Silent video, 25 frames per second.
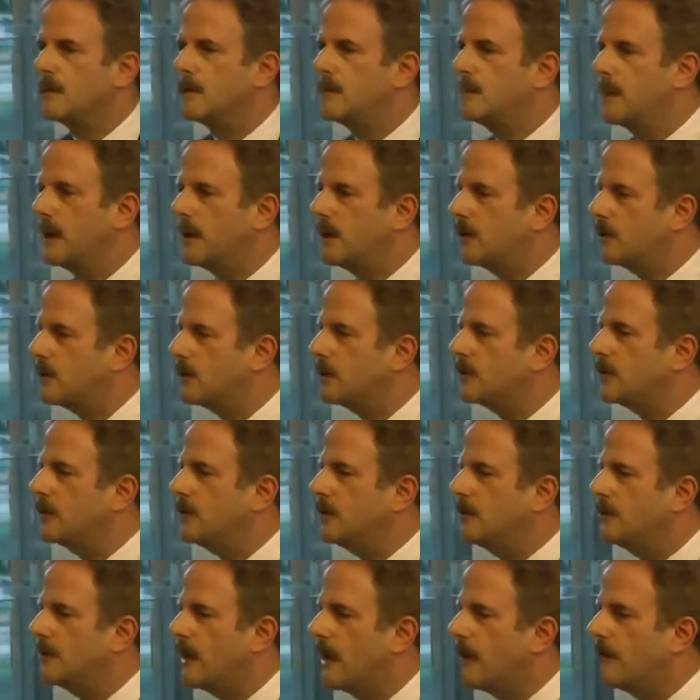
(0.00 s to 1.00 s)
Medical
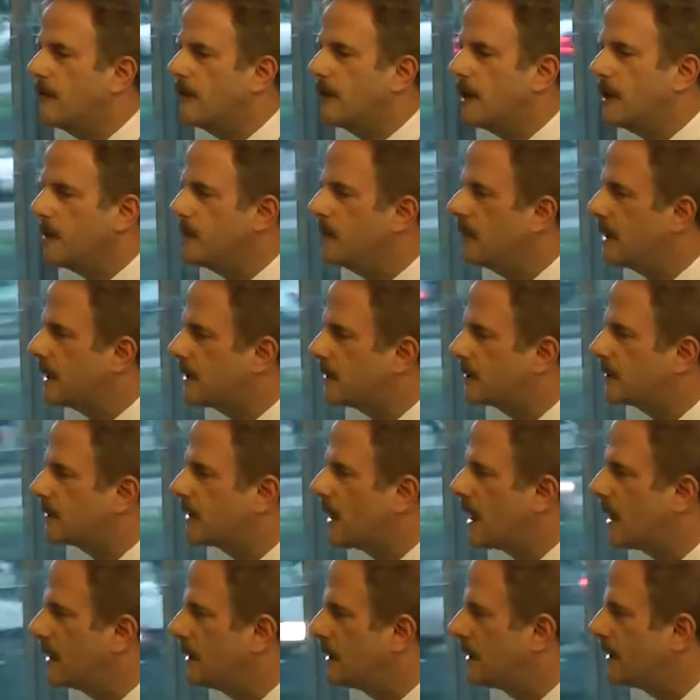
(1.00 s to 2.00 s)
students have very mixed
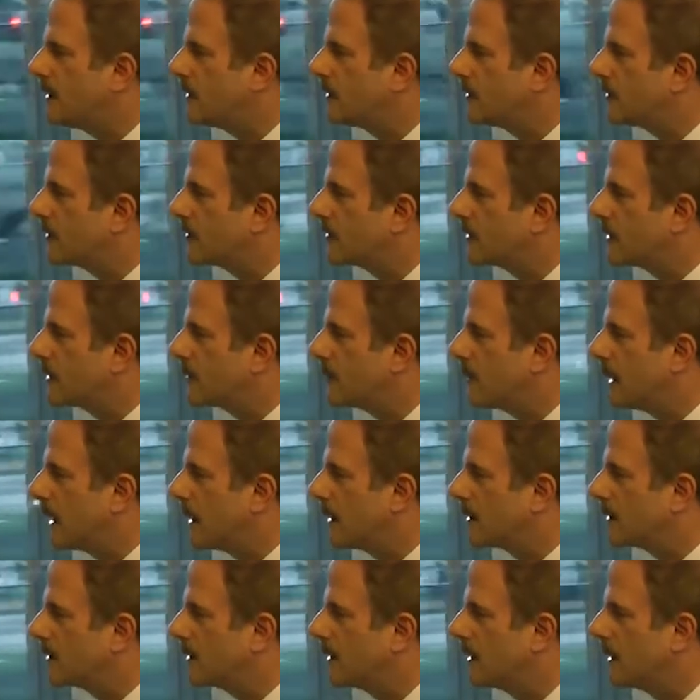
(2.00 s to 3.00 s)
ideas
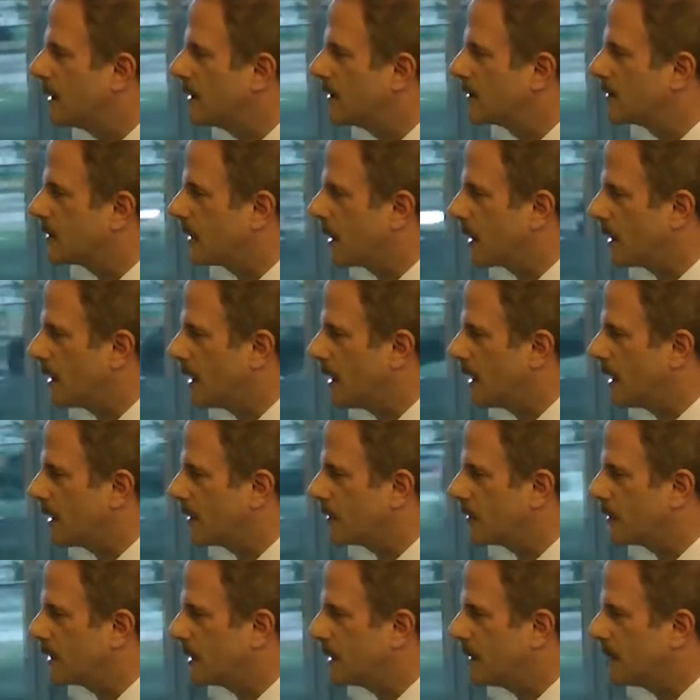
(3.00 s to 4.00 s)
about
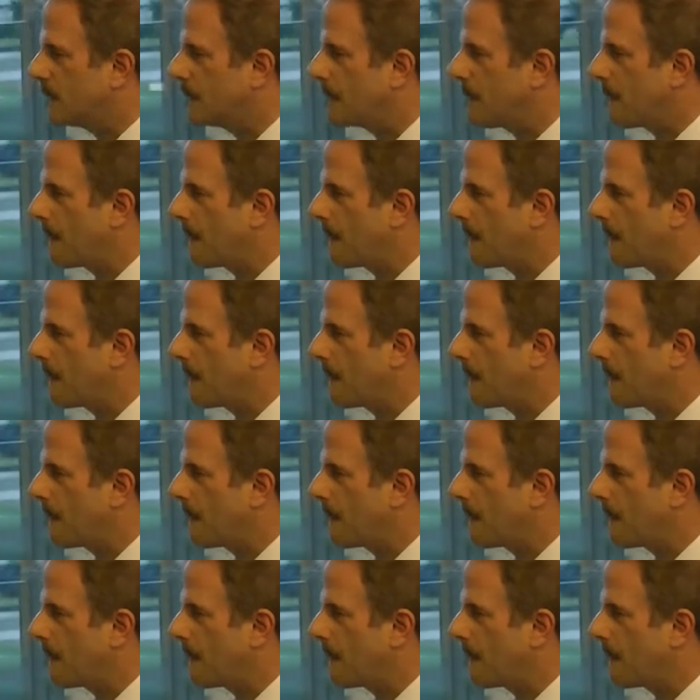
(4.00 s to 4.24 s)
psychiatry,